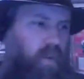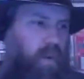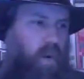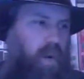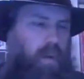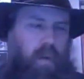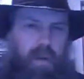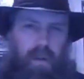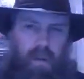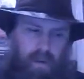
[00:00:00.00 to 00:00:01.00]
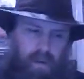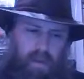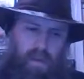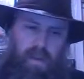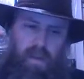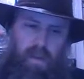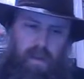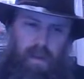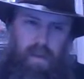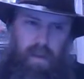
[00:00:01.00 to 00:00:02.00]
Door.
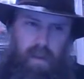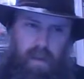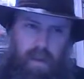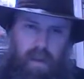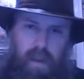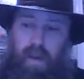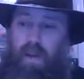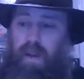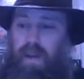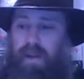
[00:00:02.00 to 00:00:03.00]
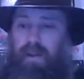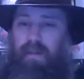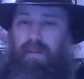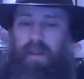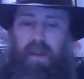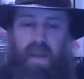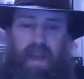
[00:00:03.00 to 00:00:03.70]
Here is an